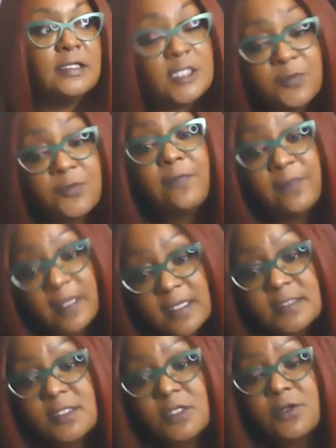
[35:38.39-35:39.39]
different
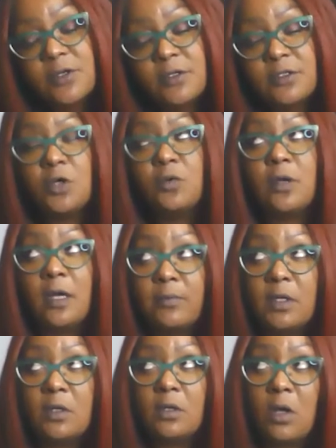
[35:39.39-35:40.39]
things that are, you know,
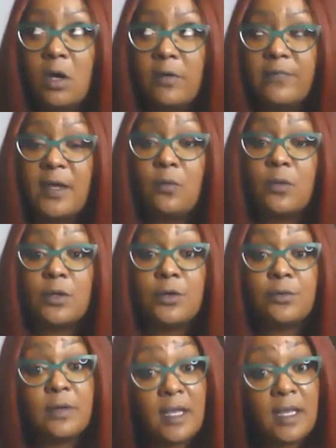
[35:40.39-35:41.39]
coming along that we're
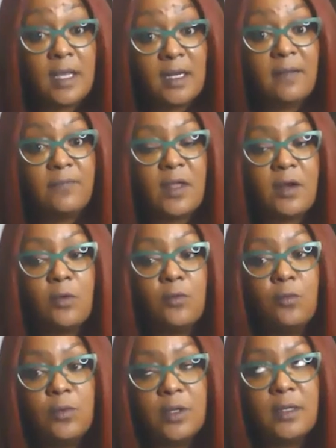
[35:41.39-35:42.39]
creating that
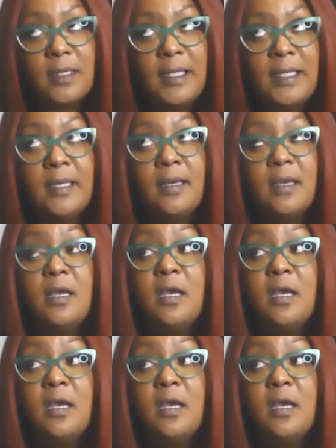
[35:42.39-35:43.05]
are really